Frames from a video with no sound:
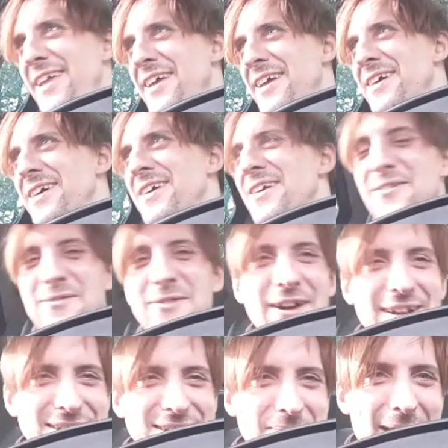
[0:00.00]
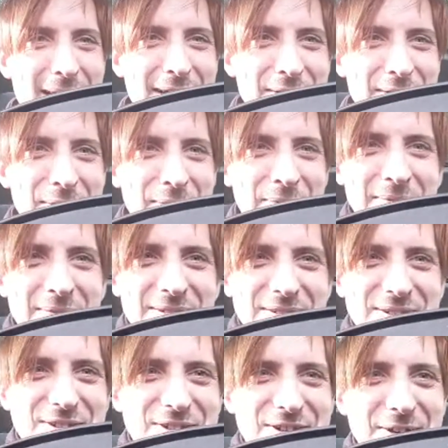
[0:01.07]
Riley's a male. 2
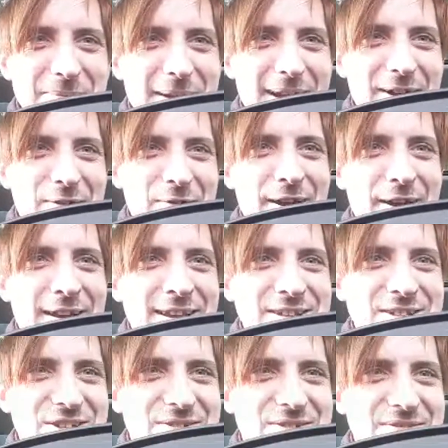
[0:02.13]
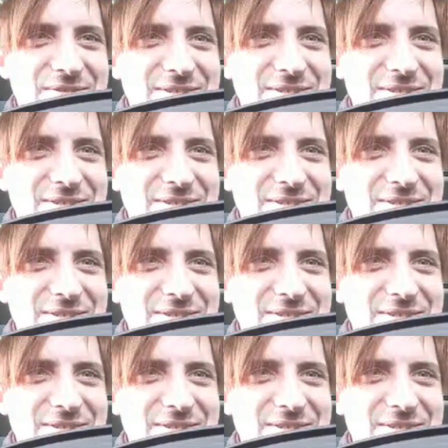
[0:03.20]
male Rileys, just spelled